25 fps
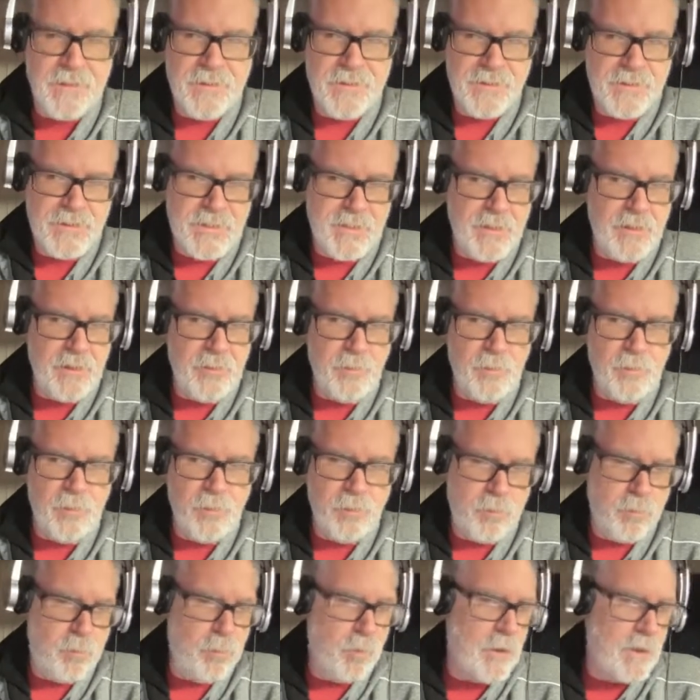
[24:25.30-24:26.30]
T,
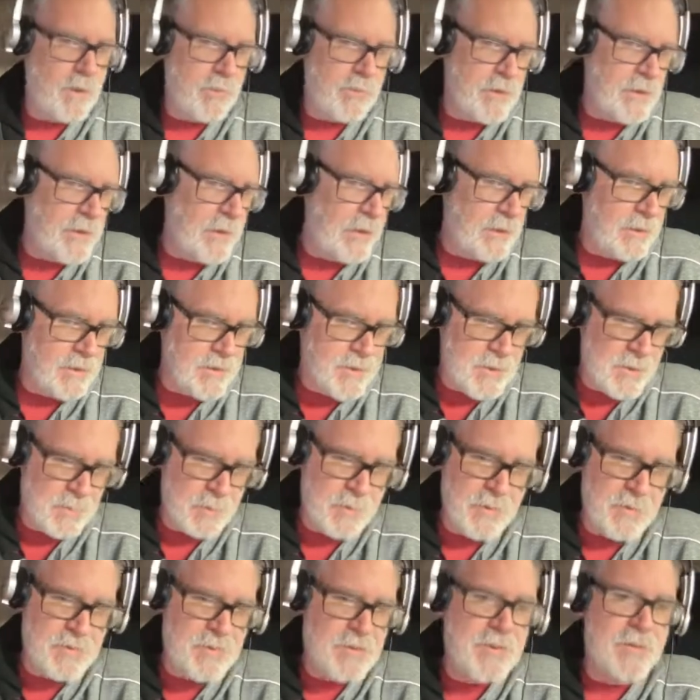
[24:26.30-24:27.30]
whatever the hell it's
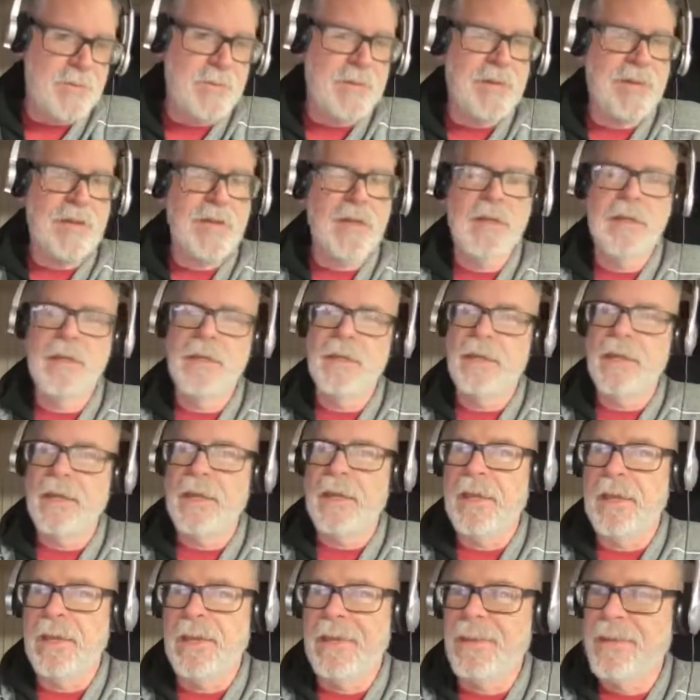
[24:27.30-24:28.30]
supposed to be,
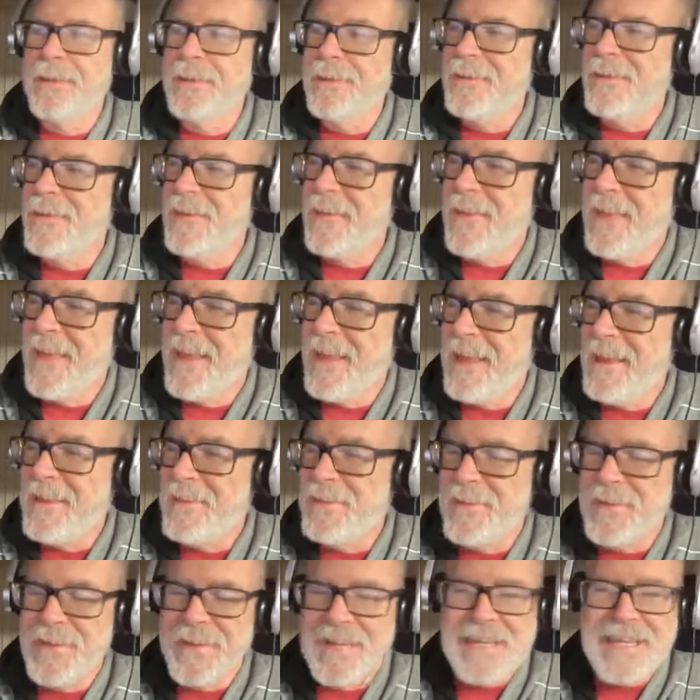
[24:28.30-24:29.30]

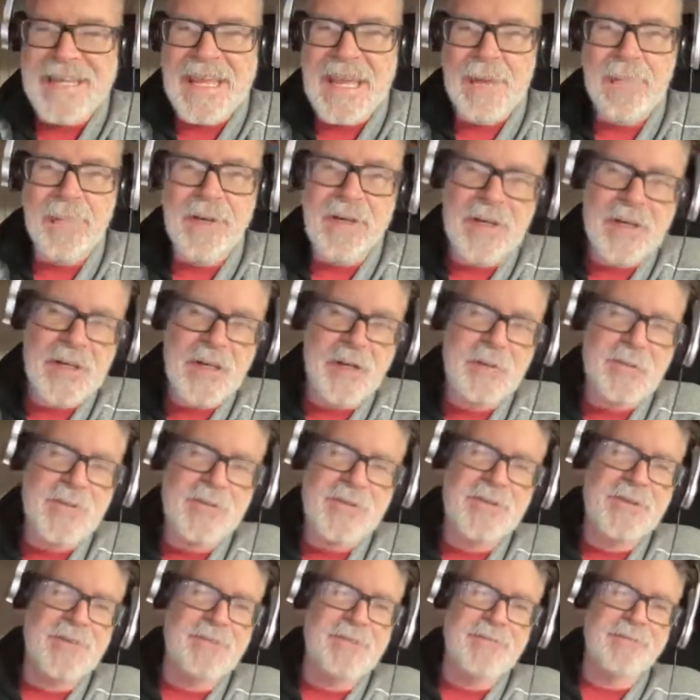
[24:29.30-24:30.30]
and the Gamma
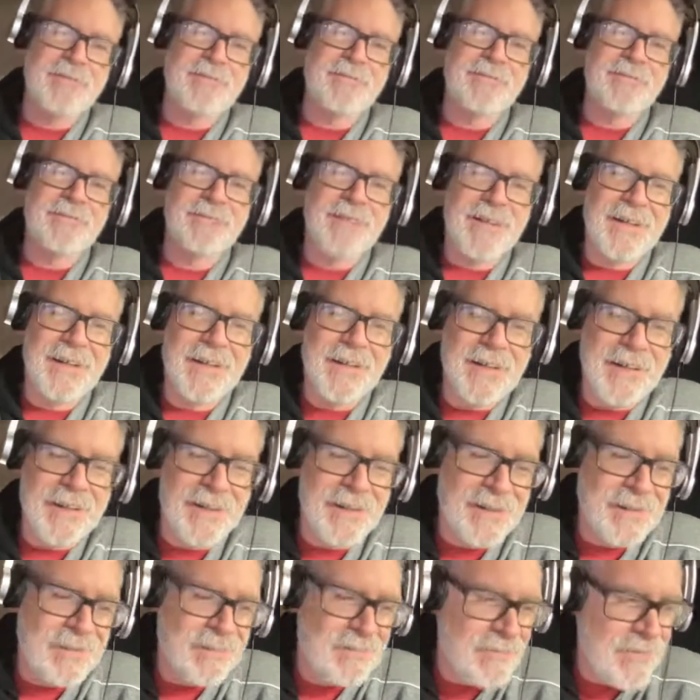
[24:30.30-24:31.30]
Goat
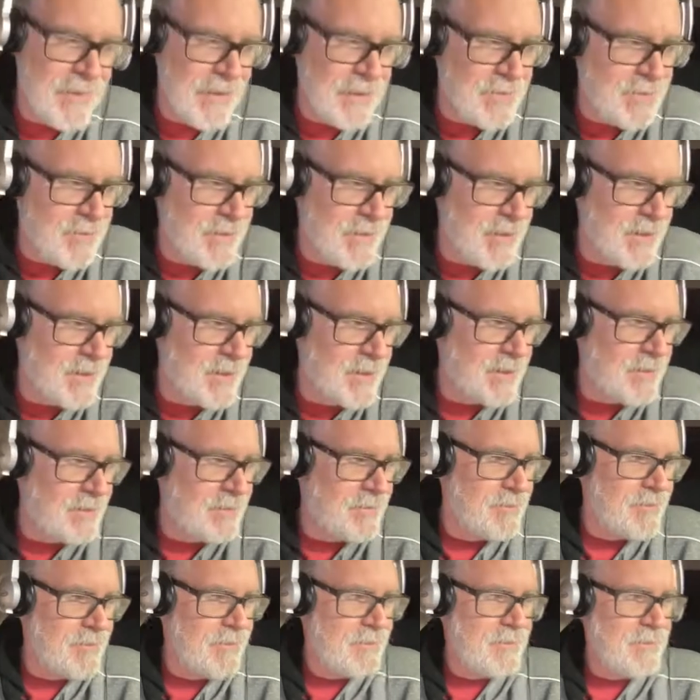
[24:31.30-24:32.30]
that the
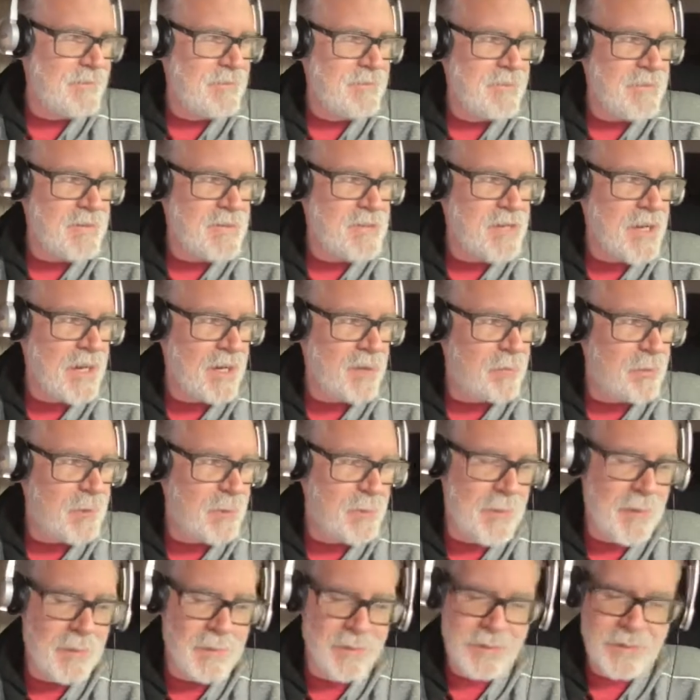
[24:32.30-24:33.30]
Czech
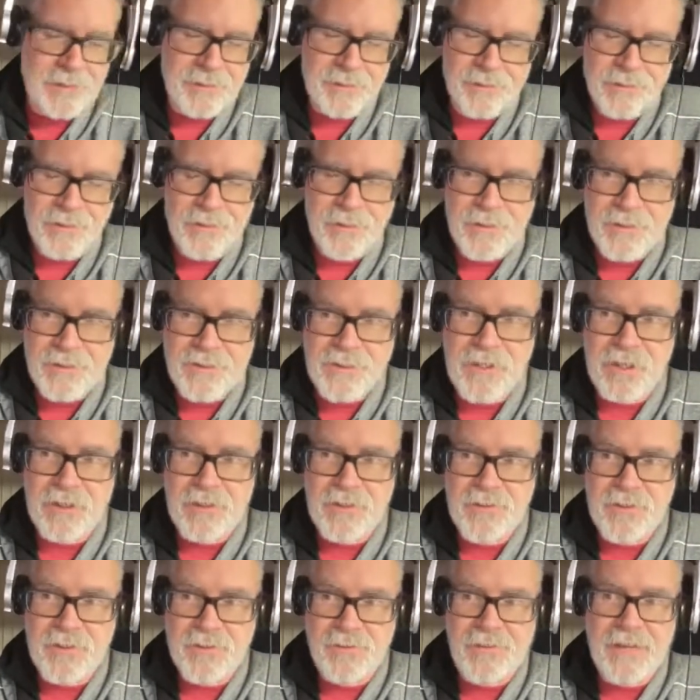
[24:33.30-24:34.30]
Republic or the
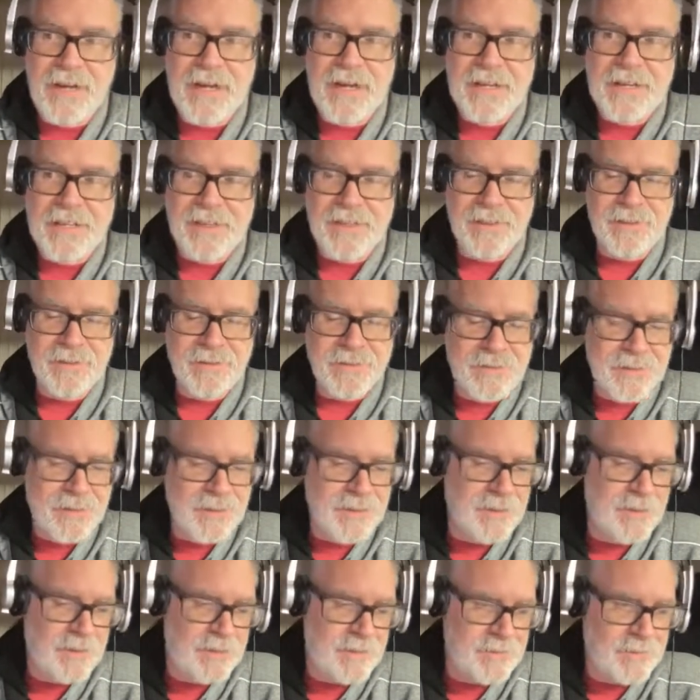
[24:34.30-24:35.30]

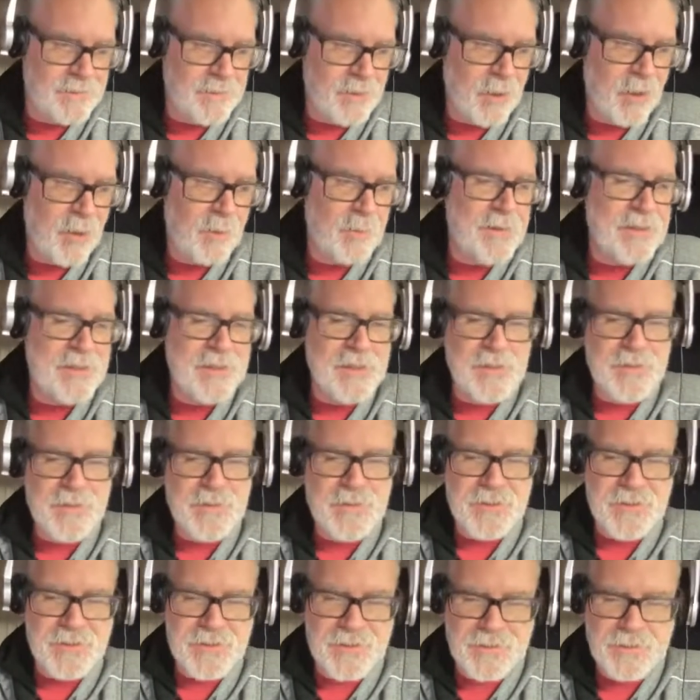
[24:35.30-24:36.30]
Czechoslovakian army
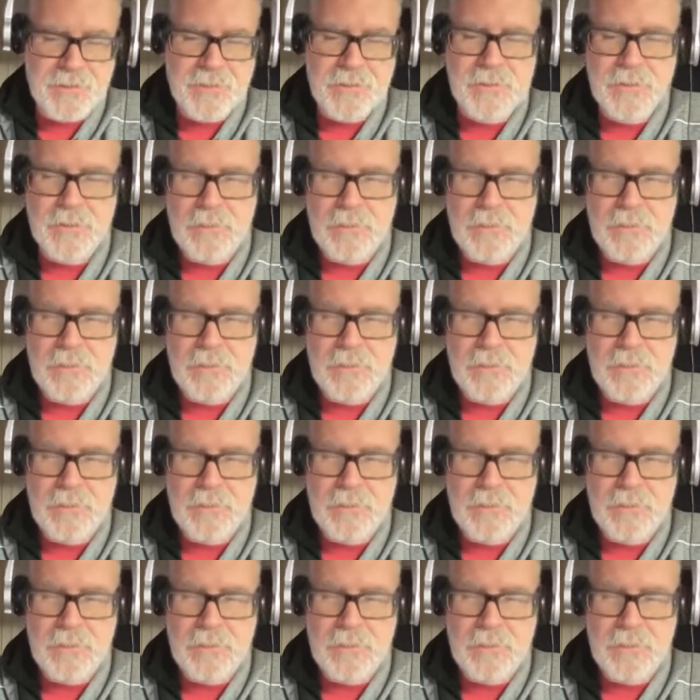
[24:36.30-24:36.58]
uses.